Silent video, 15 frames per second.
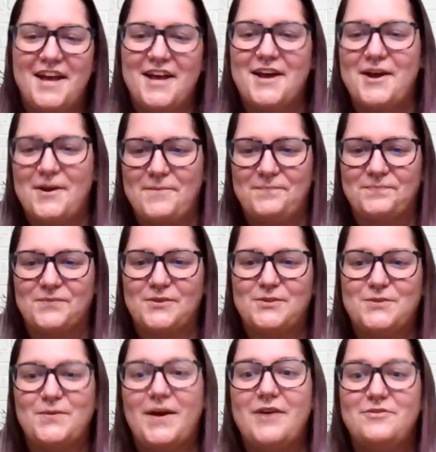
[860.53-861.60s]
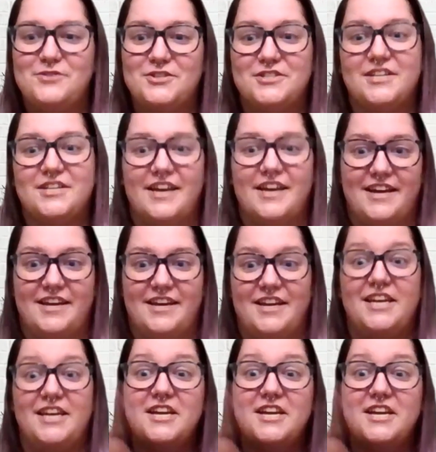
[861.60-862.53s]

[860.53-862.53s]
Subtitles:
So I was just like